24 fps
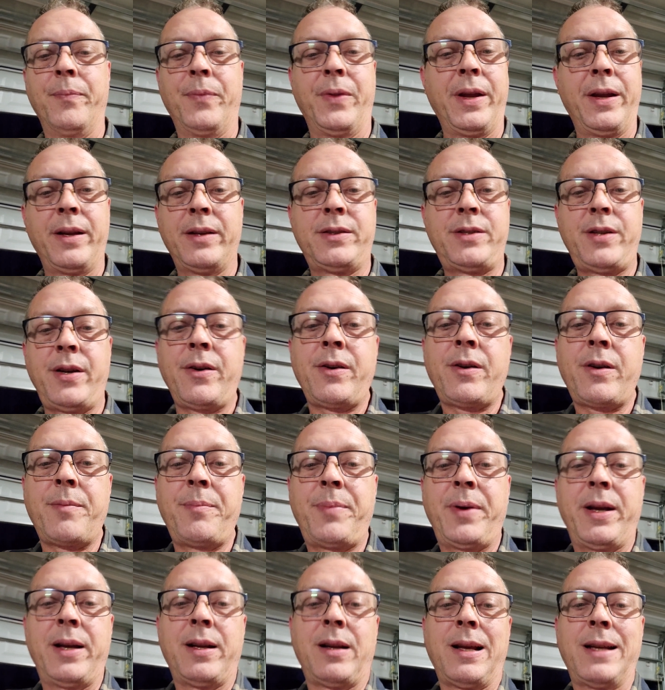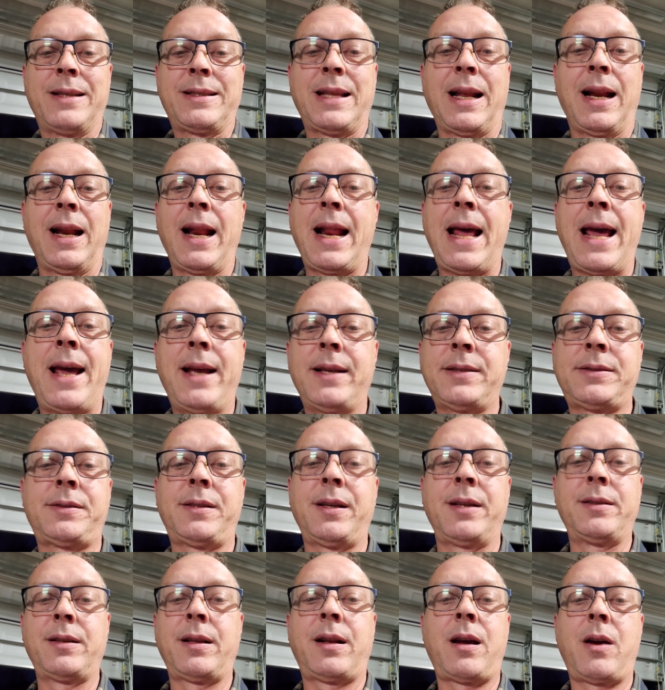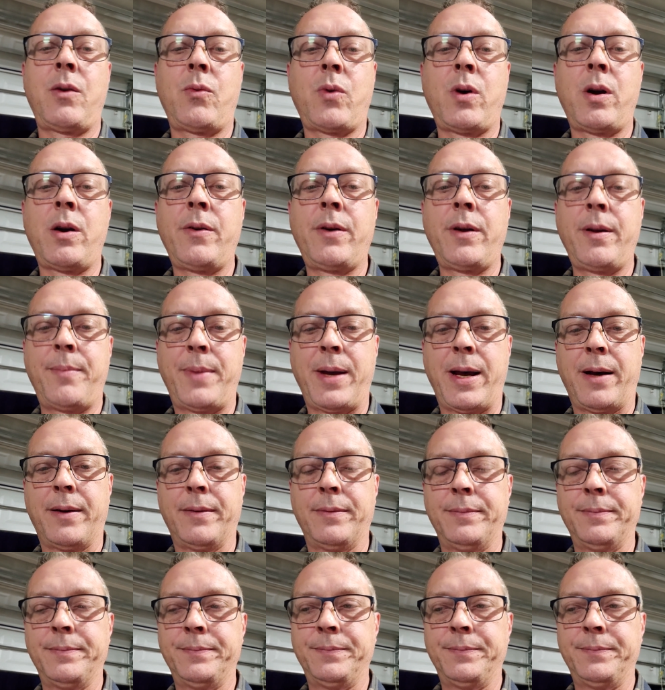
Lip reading: The interior being like the last thing that I worry about.